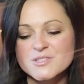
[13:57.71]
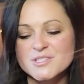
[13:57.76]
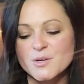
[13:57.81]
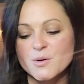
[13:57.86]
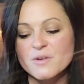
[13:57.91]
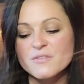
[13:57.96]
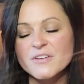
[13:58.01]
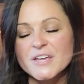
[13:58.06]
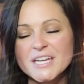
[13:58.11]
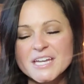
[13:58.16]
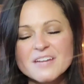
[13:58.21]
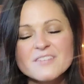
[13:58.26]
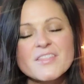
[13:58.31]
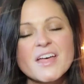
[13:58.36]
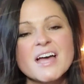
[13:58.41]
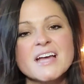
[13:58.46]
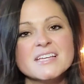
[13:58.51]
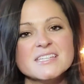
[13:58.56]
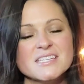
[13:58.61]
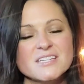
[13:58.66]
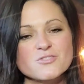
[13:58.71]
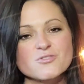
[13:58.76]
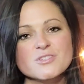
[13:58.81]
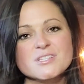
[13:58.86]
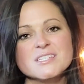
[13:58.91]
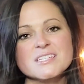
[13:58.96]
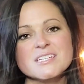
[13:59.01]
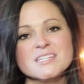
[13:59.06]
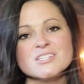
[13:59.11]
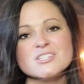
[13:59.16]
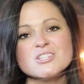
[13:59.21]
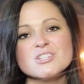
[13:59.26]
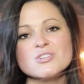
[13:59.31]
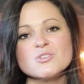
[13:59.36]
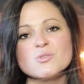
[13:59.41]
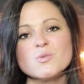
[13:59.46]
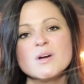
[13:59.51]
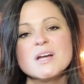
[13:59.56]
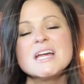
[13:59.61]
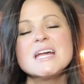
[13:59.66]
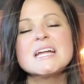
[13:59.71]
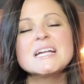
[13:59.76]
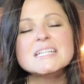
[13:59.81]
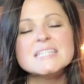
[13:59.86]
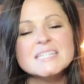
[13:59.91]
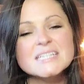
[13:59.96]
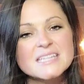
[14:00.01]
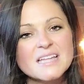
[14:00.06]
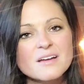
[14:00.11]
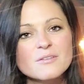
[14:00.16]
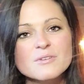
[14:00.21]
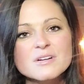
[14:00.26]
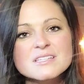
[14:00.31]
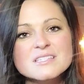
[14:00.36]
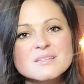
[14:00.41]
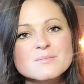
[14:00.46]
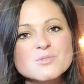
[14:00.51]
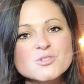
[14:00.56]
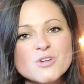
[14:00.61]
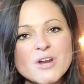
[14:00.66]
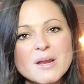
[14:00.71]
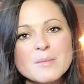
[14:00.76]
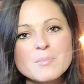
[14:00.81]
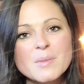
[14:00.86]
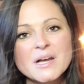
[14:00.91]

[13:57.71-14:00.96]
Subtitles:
So if any of that is interesting to you, click that red subscribe